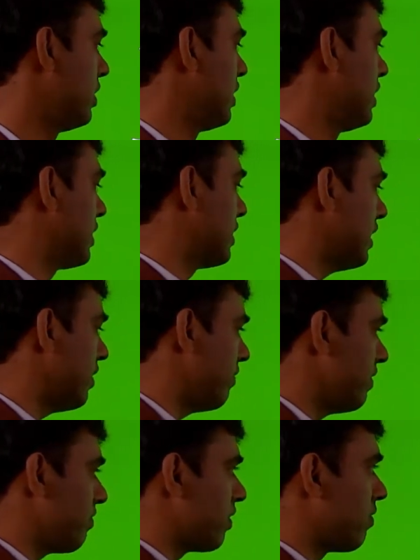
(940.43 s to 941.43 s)
then we
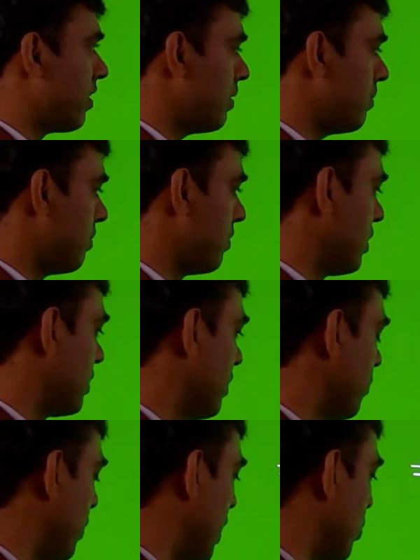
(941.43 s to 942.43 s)
perform the
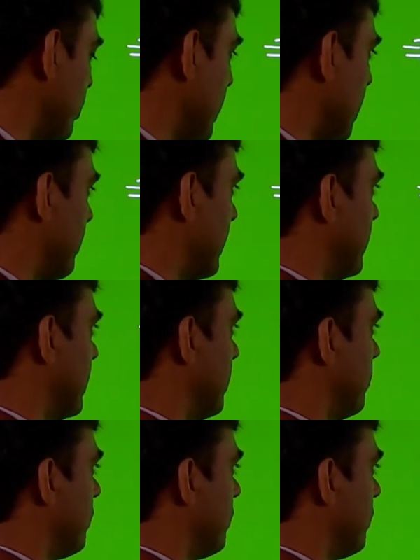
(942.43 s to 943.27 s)
following operation